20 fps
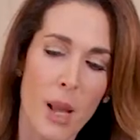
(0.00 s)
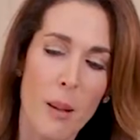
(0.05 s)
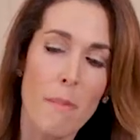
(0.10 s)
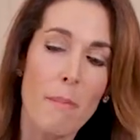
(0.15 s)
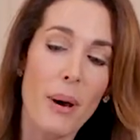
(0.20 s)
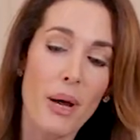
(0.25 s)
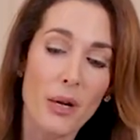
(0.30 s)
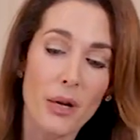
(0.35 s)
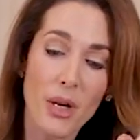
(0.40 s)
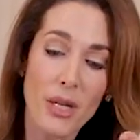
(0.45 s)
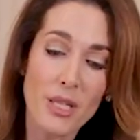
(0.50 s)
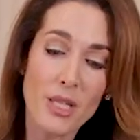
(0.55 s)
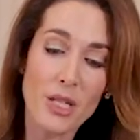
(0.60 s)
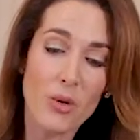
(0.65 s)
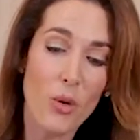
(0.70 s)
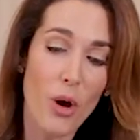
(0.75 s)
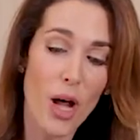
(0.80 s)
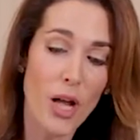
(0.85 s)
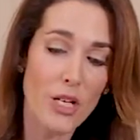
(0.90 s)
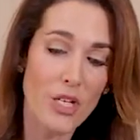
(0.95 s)
butternut
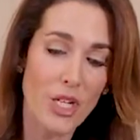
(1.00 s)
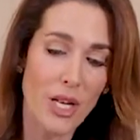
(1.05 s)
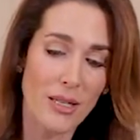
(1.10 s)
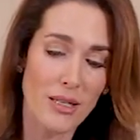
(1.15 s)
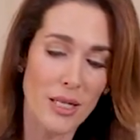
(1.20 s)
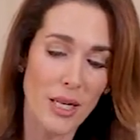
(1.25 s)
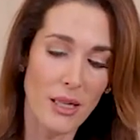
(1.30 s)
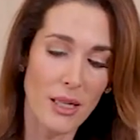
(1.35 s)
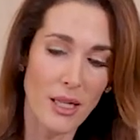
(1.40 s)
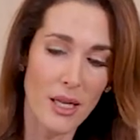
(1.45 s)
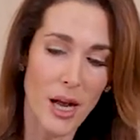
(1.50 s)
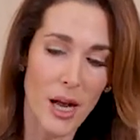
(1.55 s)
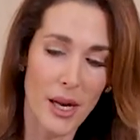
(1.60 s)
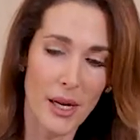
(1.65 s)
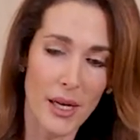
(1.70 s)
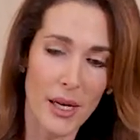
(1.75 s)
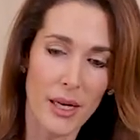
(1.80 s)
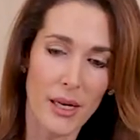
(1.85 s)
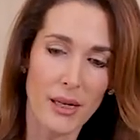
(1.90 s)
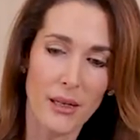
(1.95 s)
squash and
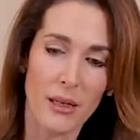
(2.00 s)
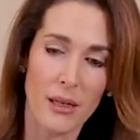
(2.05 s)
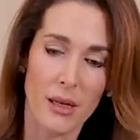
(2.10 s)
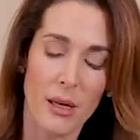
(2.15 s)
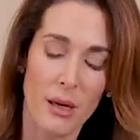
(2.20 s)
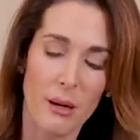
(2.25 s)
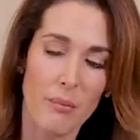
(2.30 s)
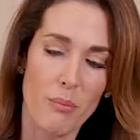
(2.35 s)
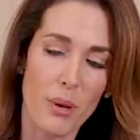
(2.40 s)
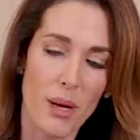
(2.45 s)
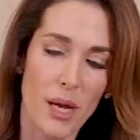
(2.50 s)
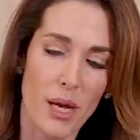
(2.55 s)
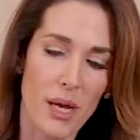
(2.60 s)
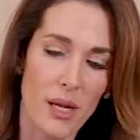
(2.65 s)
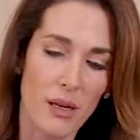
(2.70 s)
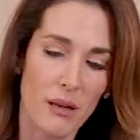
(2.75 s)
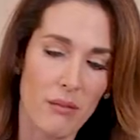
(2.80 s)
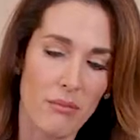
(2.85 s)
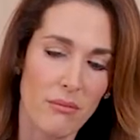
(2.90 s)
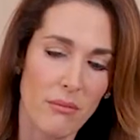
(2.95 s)
delicata,
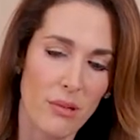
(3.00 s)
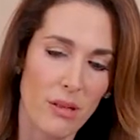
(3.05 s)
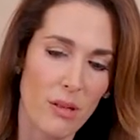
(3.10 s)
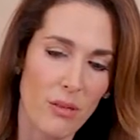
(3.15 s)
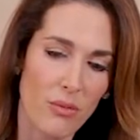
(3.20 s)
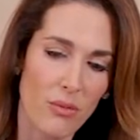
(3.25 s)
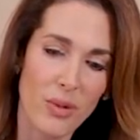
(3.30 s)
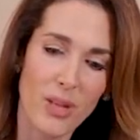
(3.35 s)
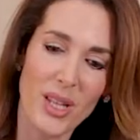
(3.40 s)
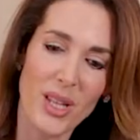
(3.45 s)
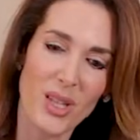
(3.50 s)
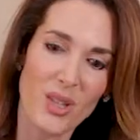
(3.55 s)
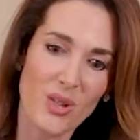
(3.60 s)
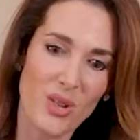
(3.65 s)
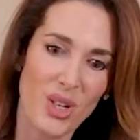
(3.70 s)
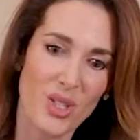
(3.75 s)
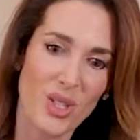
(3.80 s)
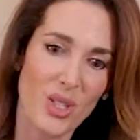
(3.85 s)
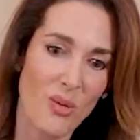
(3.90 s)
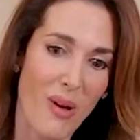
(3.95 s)
but really
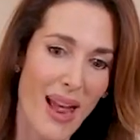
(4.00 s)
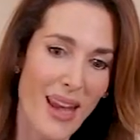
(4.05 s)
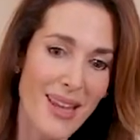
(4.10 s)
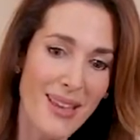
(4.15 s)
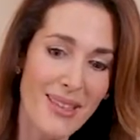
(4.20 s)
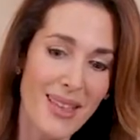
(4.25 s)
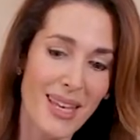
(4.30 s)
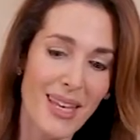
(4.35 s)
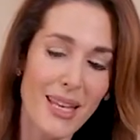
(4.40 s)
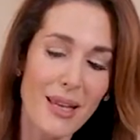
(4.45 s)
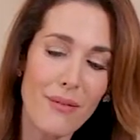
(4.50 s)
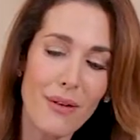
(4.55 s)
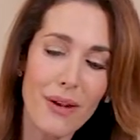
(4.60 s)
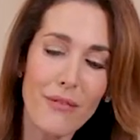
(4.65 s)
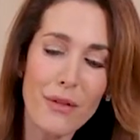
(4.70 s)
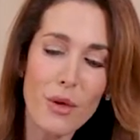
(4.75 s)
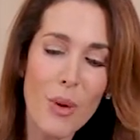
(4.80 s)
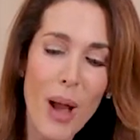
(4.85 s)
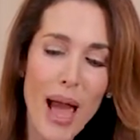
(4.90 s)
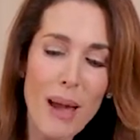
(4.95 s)
you could do anything. Even
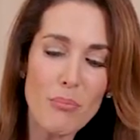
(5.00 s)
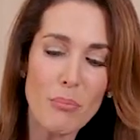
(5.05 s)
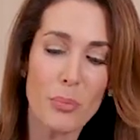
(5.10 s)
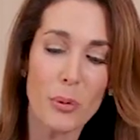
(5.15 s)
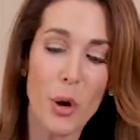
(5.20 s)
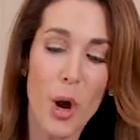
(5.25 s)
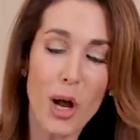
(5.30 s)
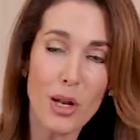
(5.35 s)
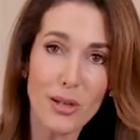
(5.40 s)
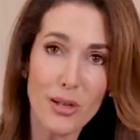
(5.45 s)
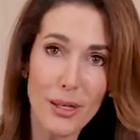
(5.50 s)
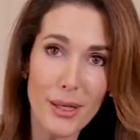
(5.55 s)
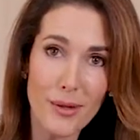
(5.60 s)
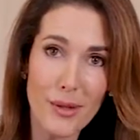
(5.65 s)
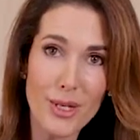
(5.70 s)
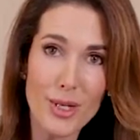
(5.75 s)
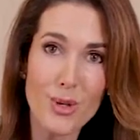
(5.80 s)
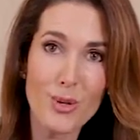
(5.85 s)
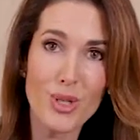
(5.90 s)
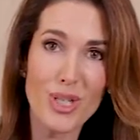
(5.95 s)
if you had broccoli
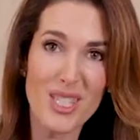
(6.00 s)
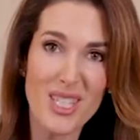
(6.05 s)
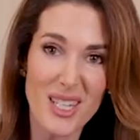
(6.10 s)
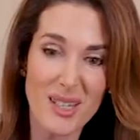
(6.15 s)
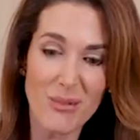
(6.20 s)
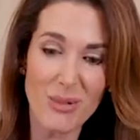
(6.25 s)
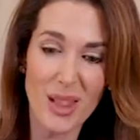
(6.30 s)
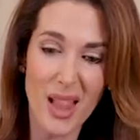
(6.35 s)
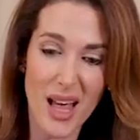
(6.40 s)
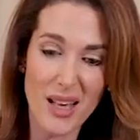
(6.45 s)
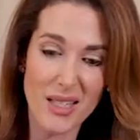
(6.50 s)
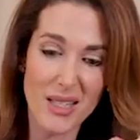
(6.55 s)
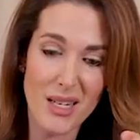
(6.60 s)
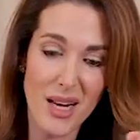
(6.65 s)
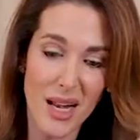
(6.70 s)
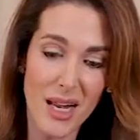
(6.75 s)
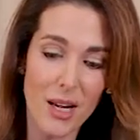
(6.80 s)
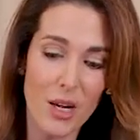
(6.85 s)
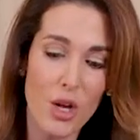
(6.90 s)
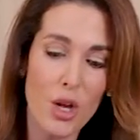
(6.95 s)
that you steamed last
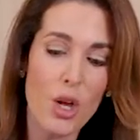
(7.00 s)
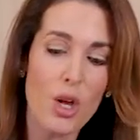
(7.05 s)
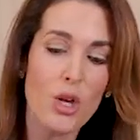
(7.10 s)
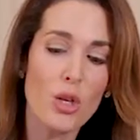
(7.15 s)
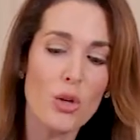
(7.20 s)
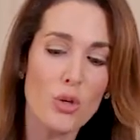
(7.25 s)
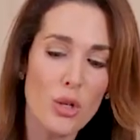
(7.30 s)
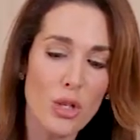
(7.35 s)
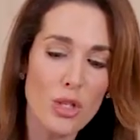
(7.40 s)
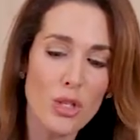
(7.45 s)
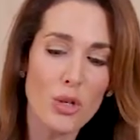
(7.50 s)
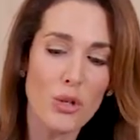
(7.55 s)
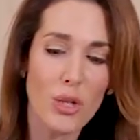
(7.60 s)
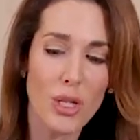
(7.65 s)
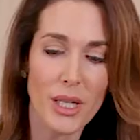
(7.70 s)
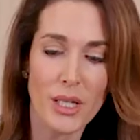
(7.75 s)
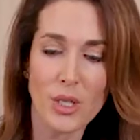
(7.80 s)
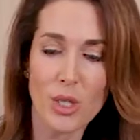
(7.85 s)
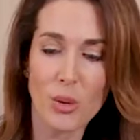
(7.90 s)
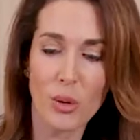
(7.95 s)
night, you could turn
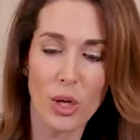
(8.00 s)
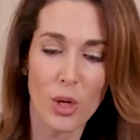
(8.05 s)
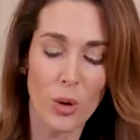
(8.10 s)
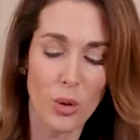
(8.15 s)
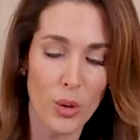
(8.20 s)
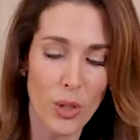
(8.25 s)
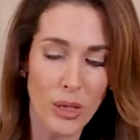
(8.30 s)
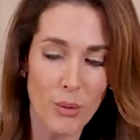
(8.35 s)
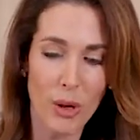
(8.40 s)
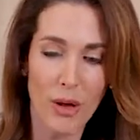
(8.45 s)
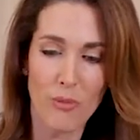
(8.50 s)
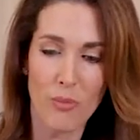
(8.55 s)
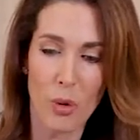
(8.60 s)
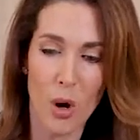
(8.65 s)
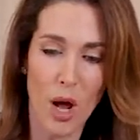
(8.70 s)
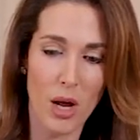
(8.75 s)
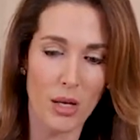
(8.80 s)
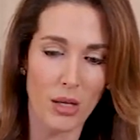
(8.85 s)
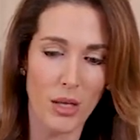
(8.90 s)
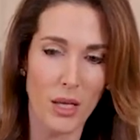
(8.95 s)
it into a cream of
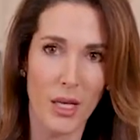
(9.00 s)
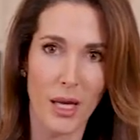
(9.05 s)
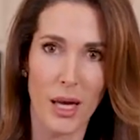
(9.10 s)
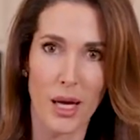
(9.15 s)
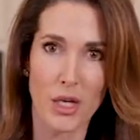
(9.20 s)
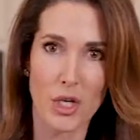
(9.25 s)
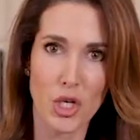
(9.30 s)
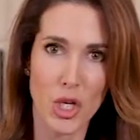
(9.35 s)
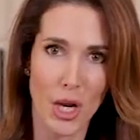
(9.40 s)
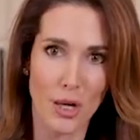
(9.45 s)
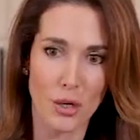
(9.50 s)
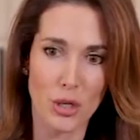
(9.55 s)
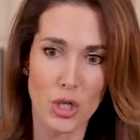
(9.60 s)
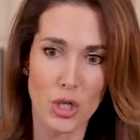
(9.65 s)
broccoli and cheddar